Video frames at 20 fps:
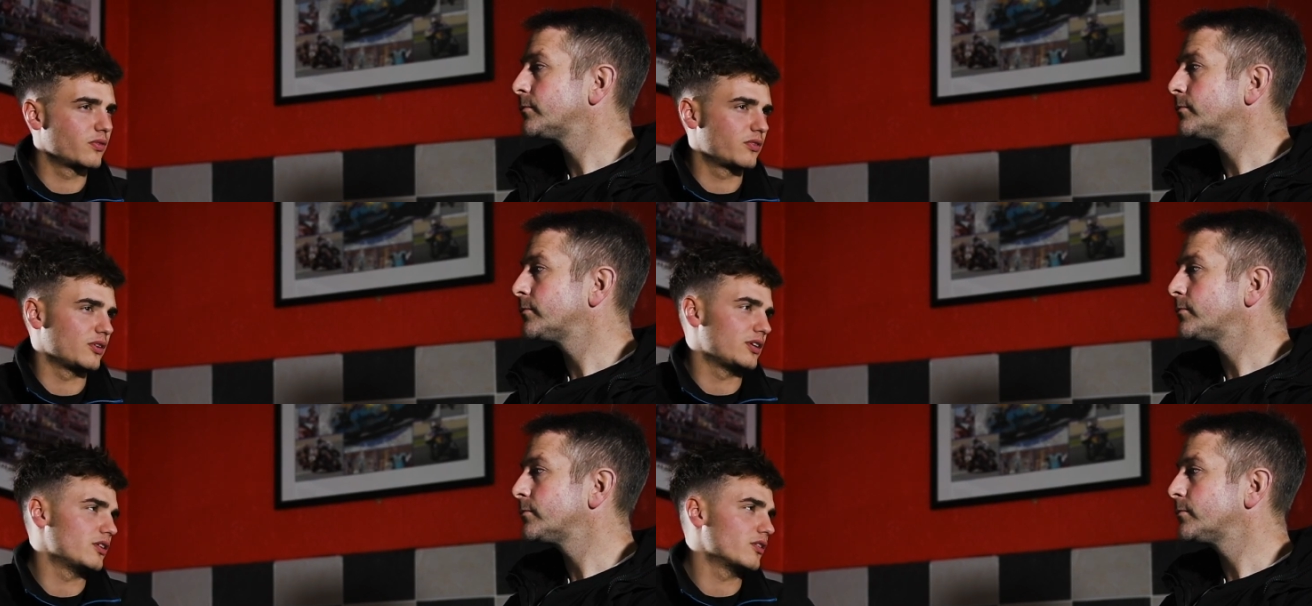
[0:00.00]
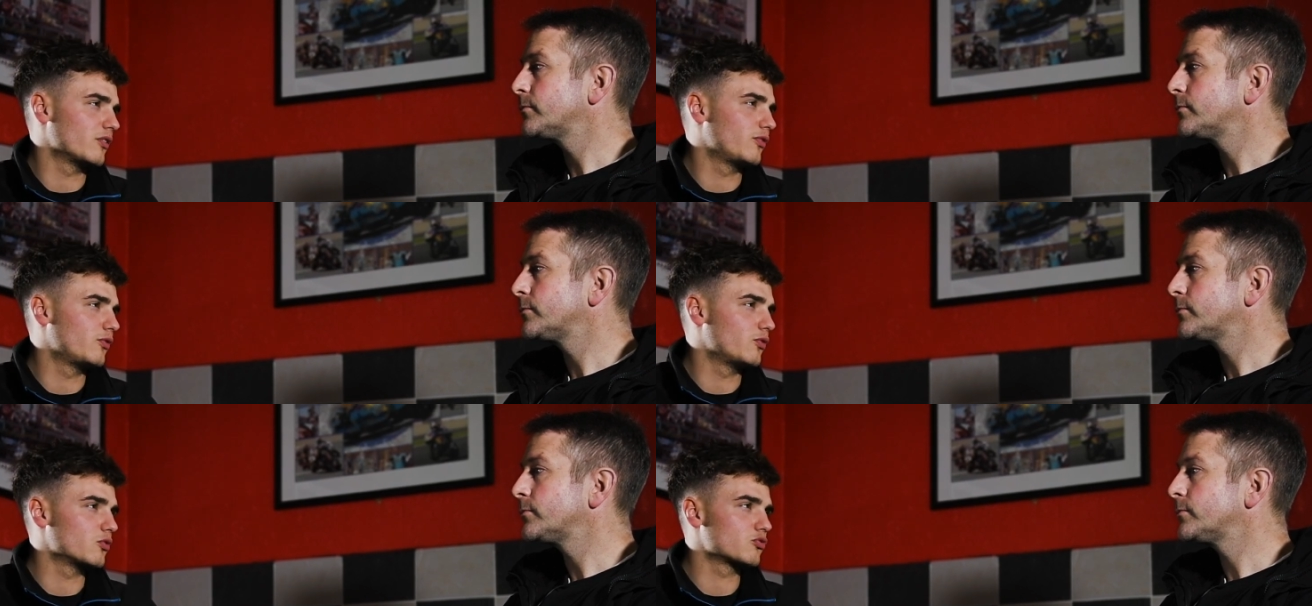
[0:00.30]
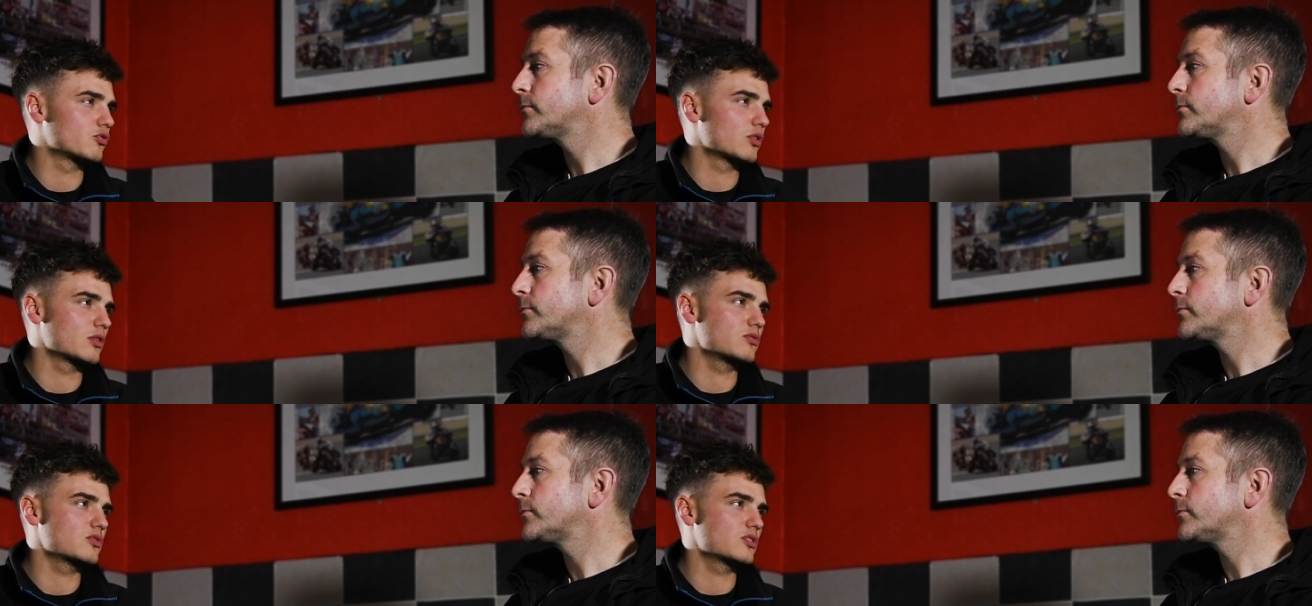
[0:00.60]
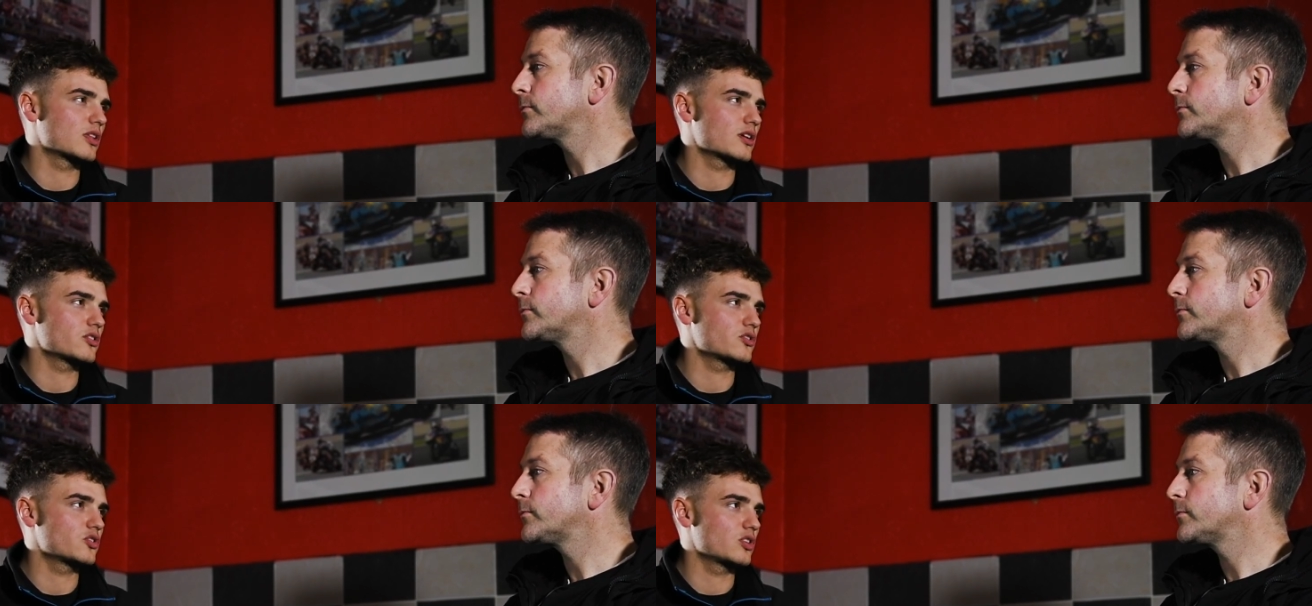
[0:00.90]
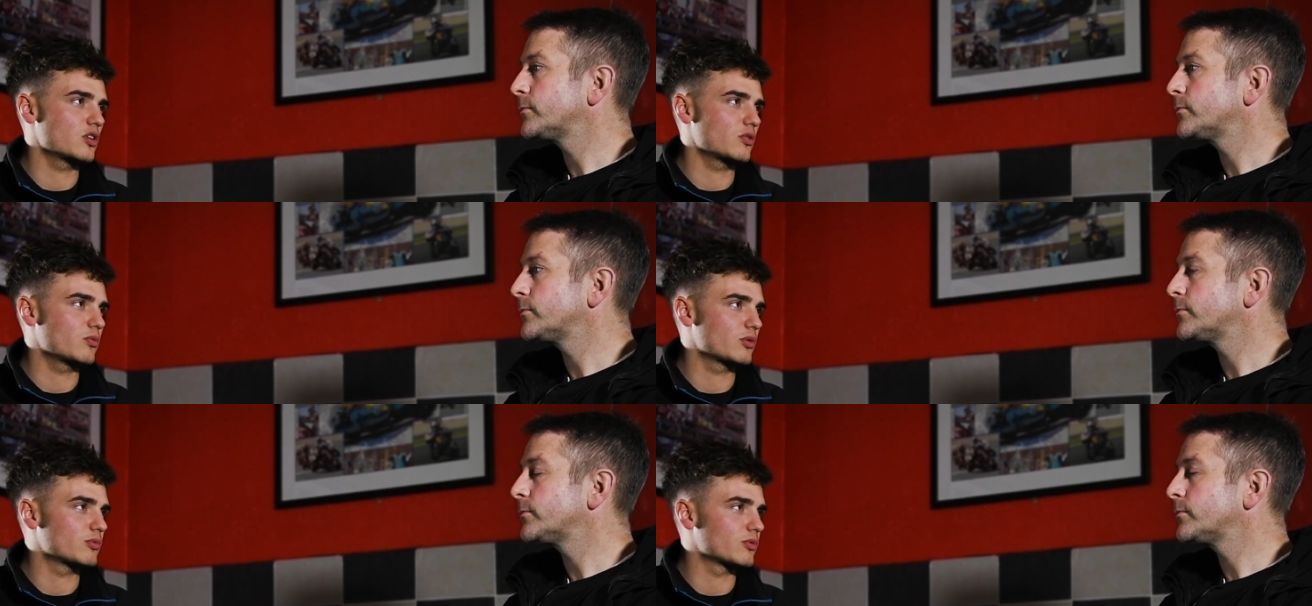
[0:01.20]
Speaker 1: three or four rounds
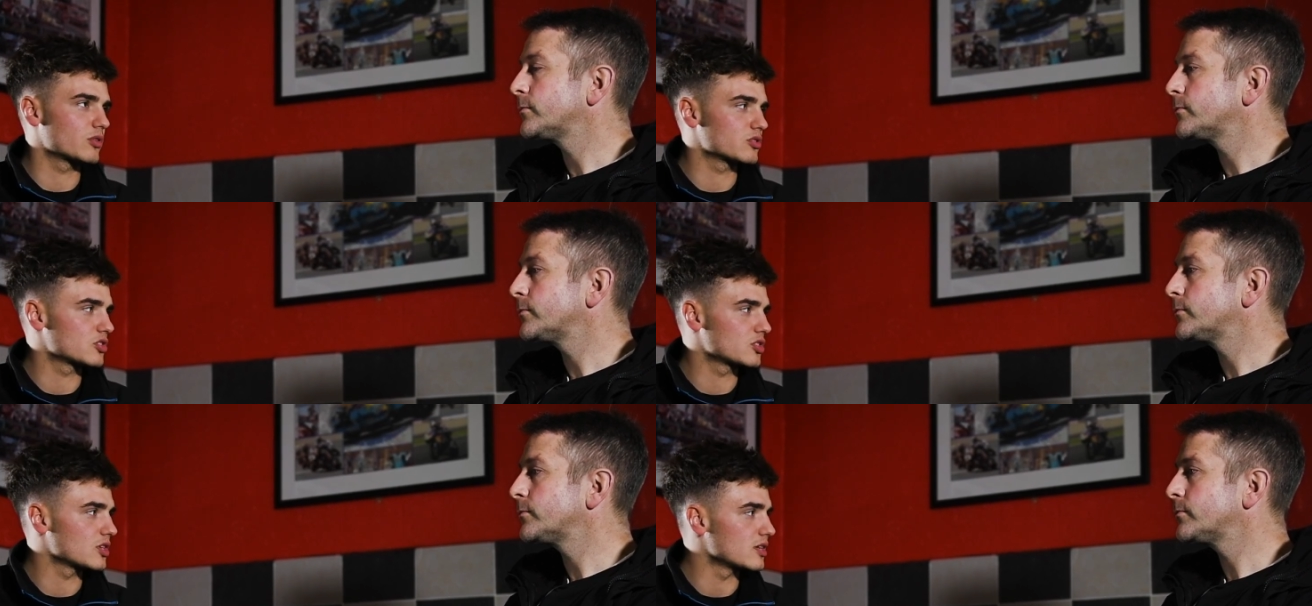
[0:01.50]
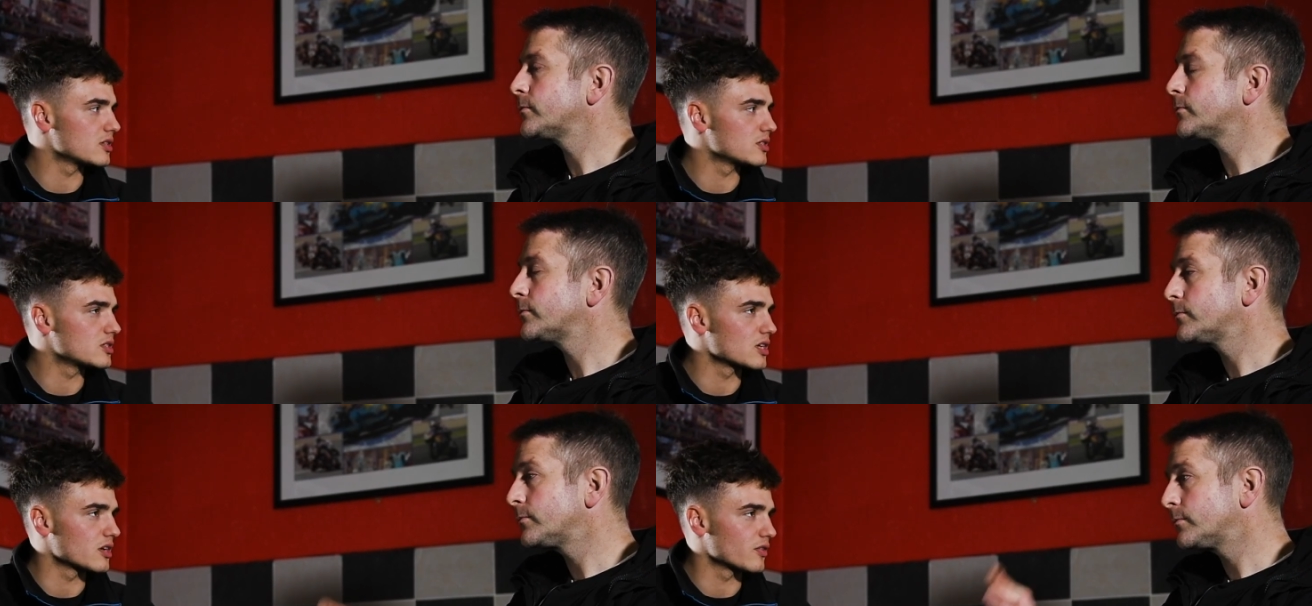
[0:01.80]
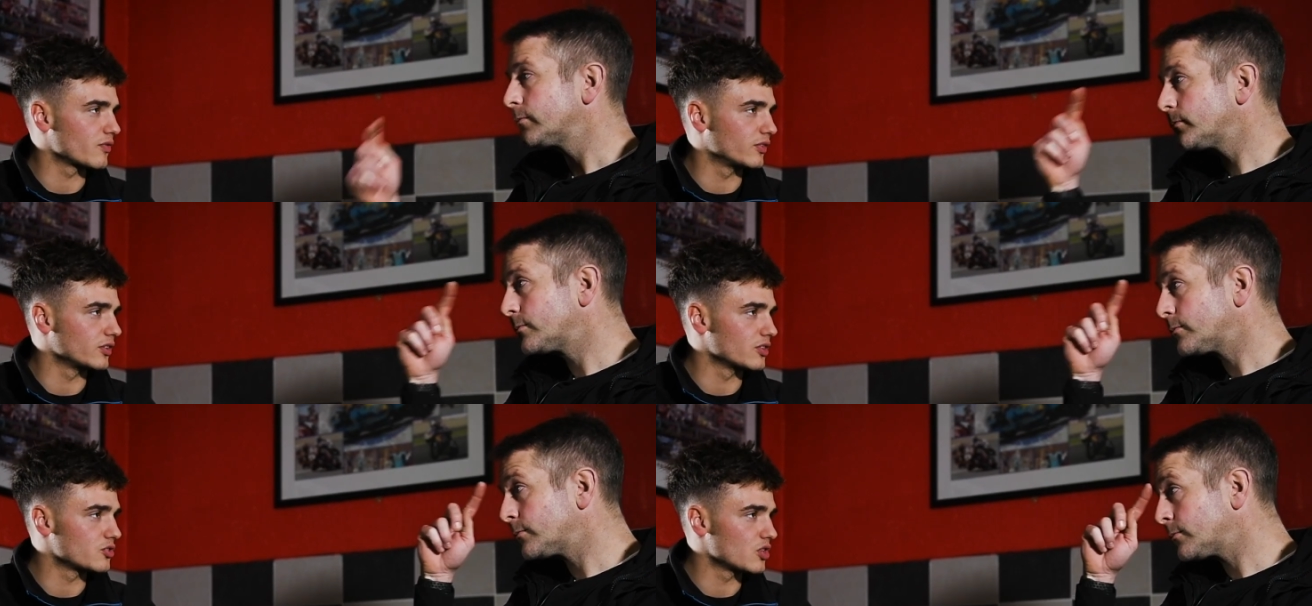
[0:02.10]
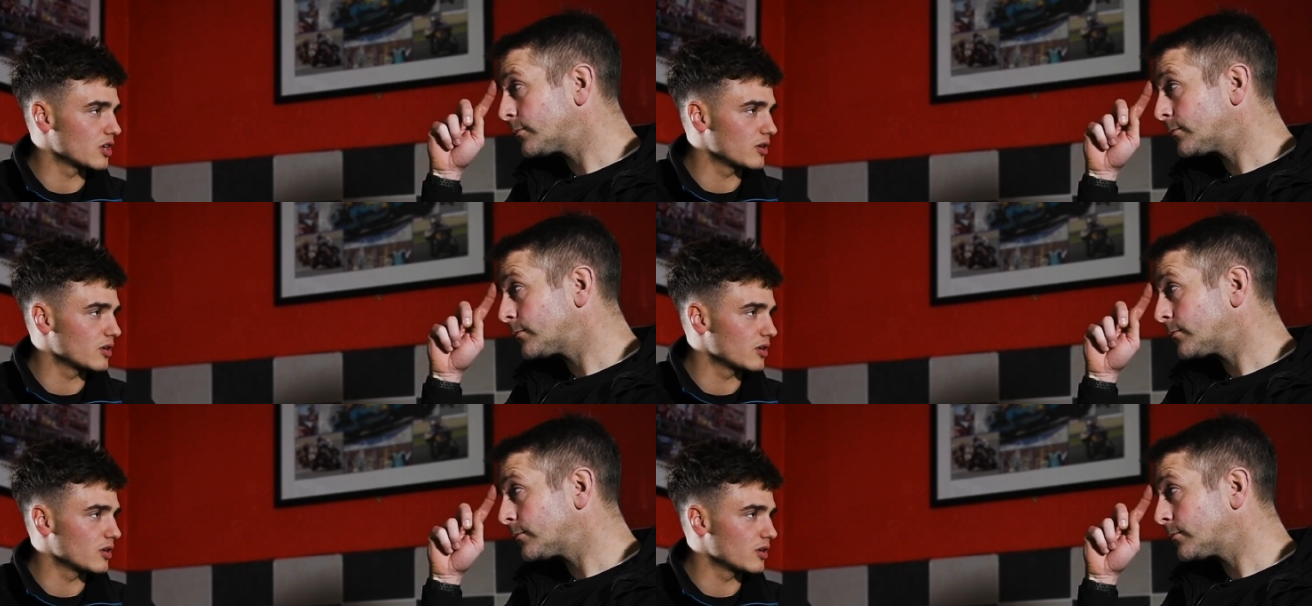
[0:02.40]
last year, we were sitting sixth in the